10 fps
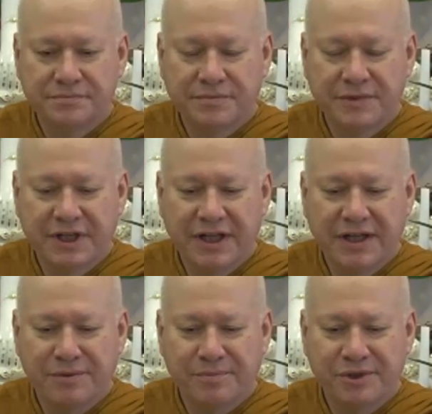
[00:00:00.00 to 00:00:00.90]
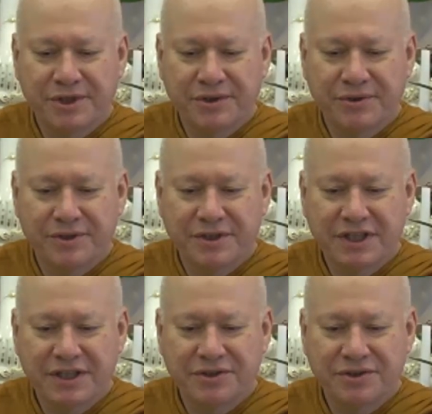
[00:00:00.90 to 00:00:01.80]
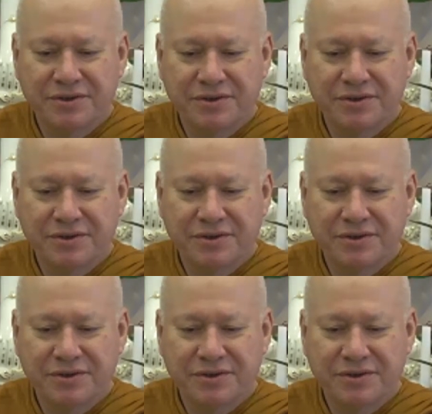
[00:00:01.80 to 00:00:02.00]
Now bring your attention